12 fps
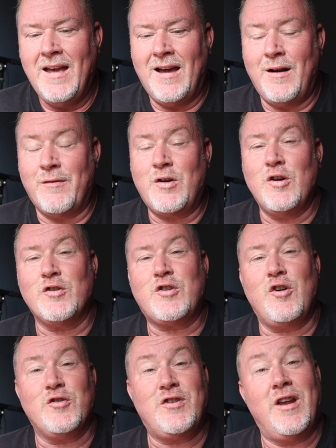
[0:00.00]
and of course
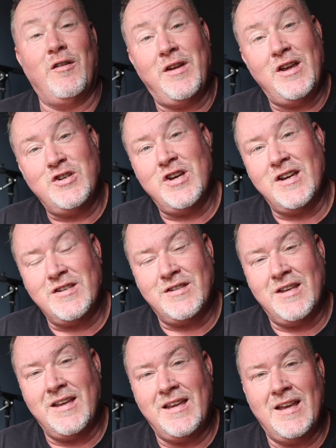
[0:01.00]
Costadale DJs
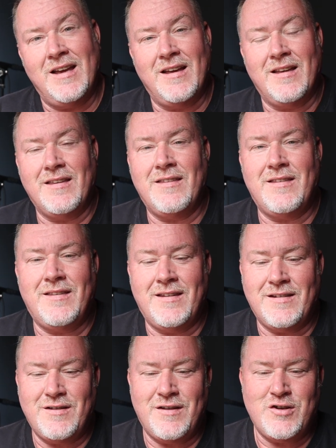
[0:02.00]
the, uh,
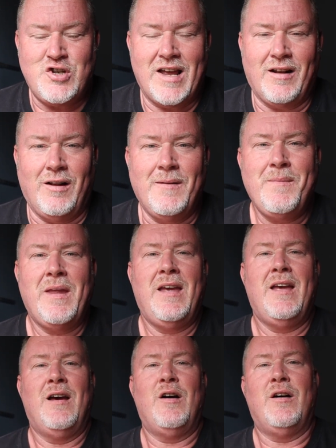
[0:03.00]
the channel.
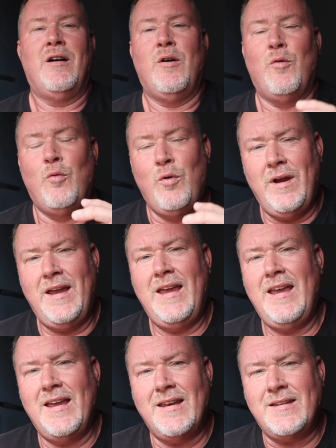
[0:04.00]

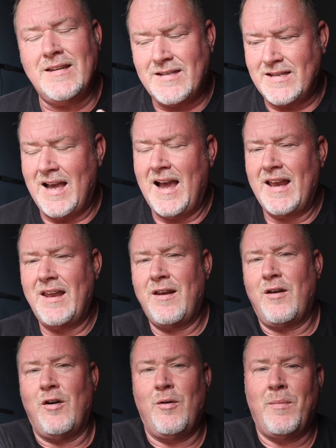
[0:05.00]
We
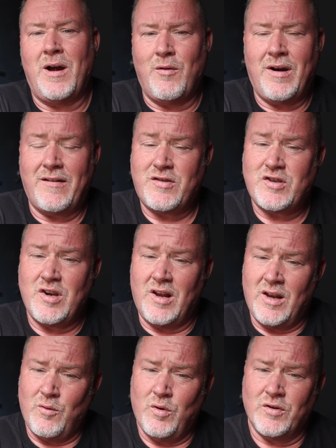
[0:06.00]
decided, or my wife
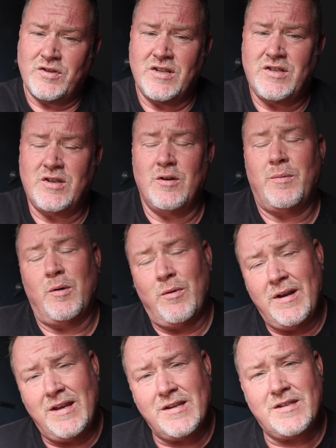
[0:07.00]
certainly wanted to, but
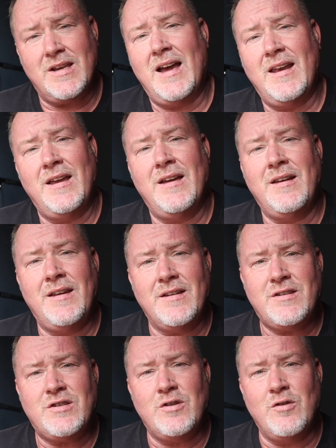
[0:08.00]
we decided
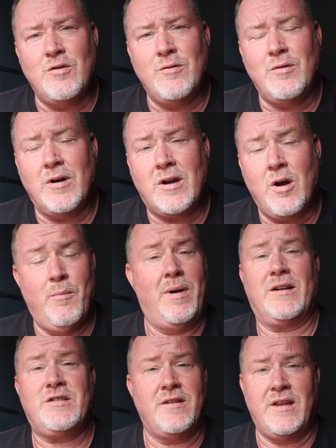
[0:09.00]
to come
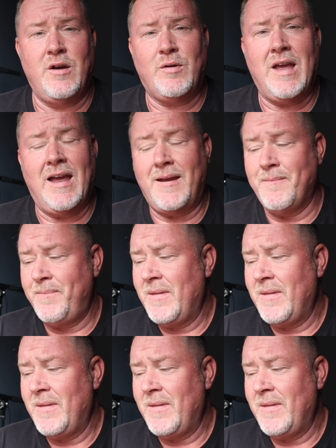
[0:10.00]
back to the UK.